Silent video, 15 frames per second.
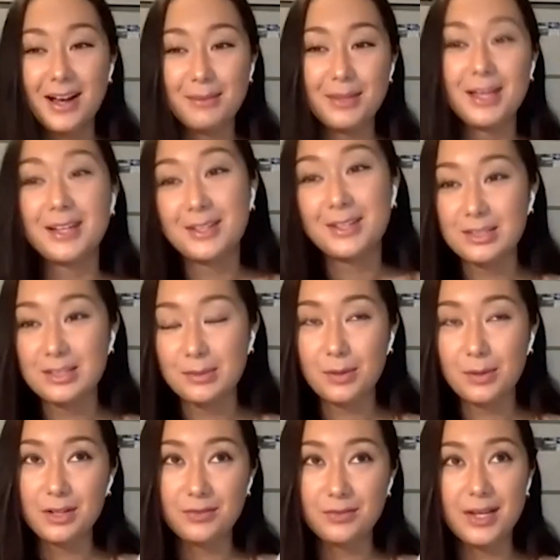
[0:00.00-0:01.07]
That can also
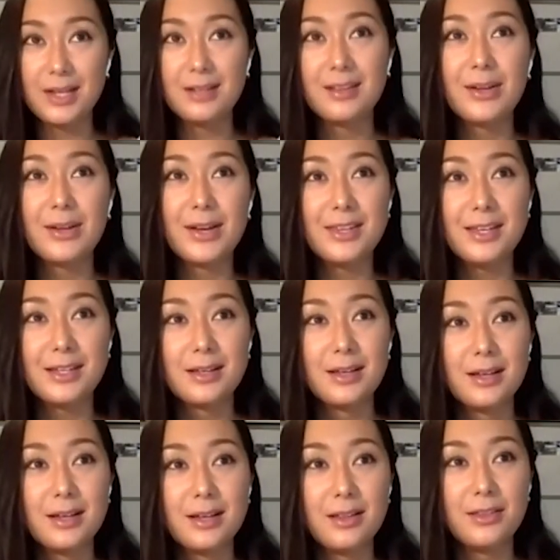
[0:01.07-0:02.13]
be a part of your day. And so I think
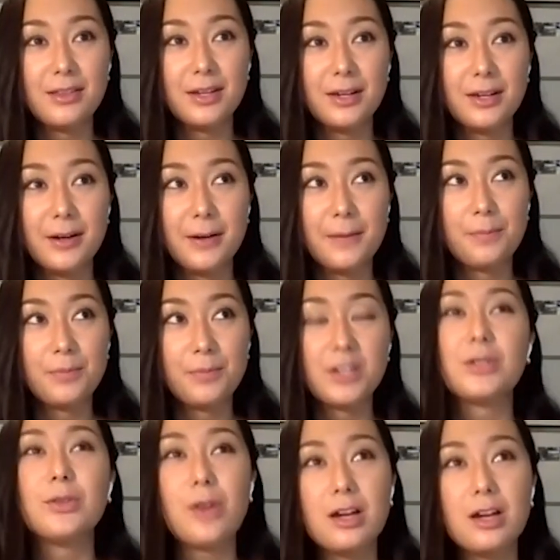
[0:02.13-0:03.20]
there's a
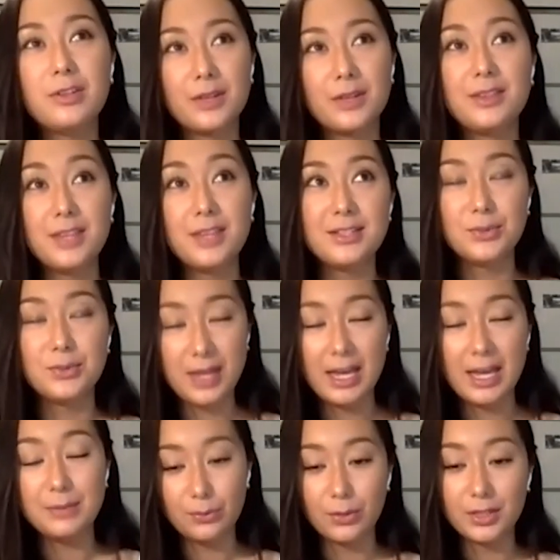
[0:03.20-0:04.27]
lot of different things you can be
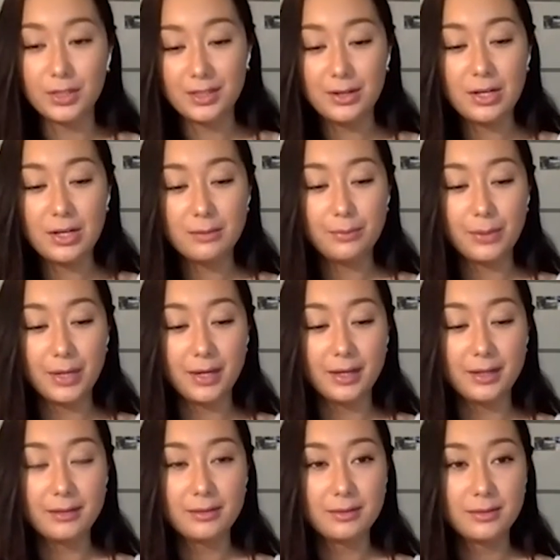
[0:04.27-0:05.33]
working on, but
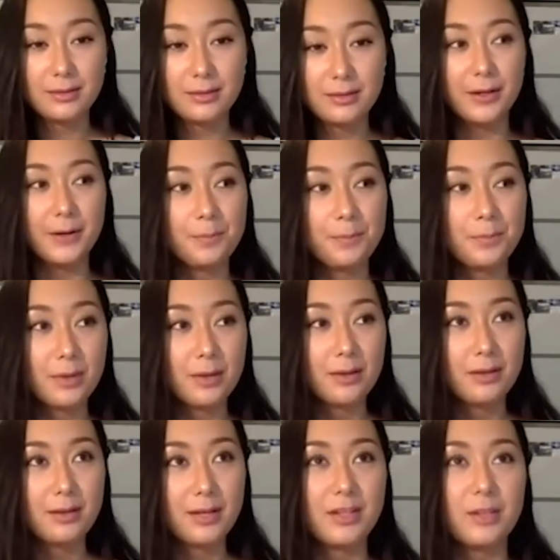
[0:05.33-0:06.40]
the kind of the
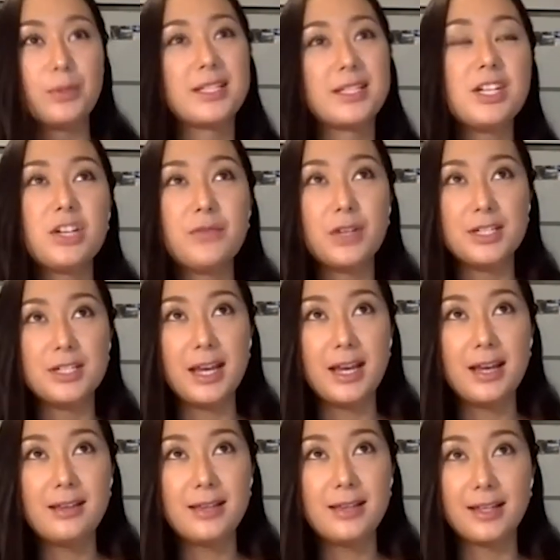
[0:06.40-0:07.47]
percentage of your day
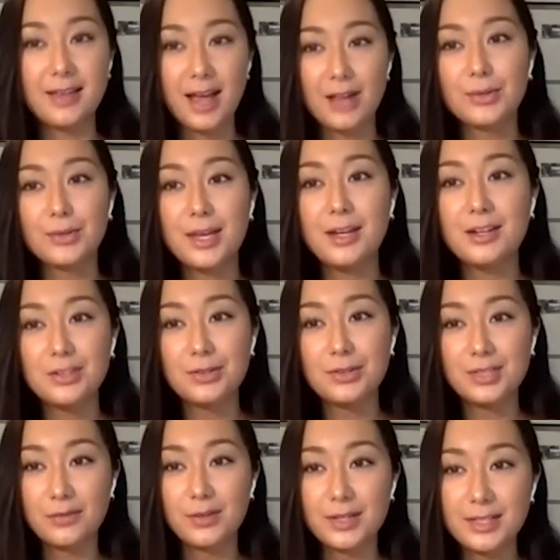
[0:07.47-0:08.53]
that gets allocated to those
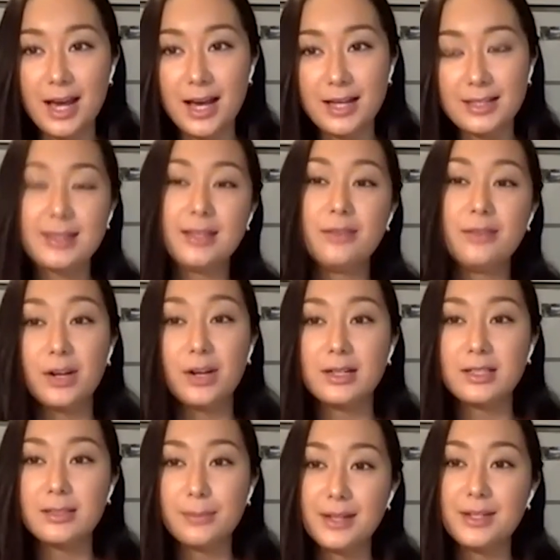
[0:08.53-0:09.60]
different tasks, I think varies
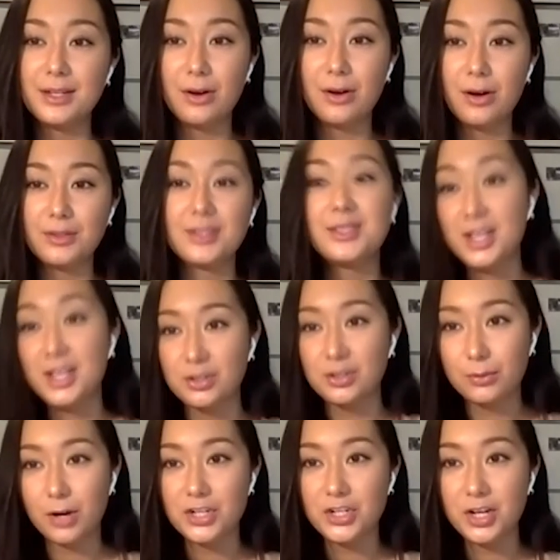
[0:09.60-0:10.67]
depending on the stage of the
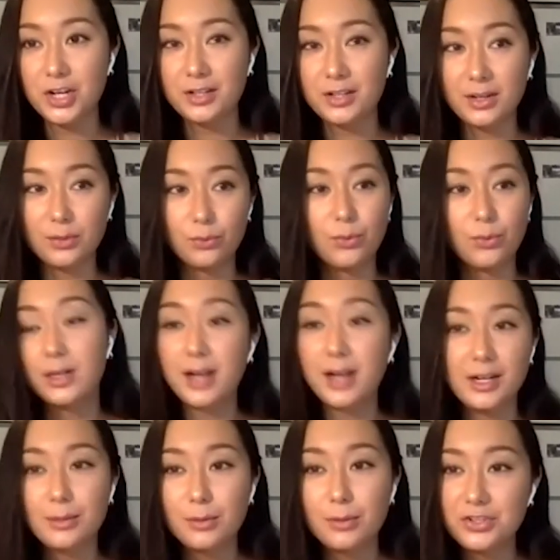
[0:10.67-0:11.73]
project and what
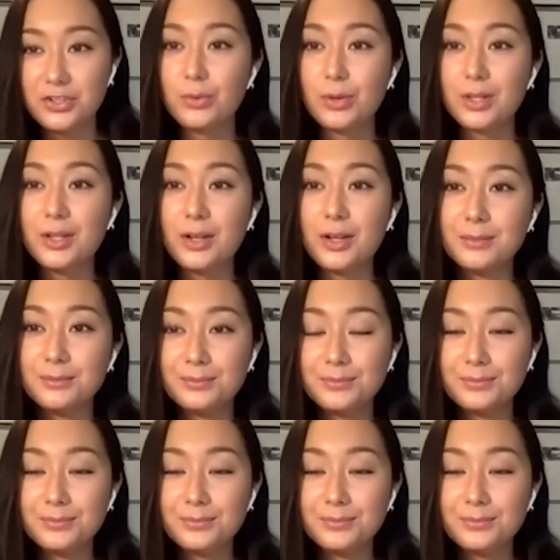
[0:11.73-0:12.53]
kind of project you're working on.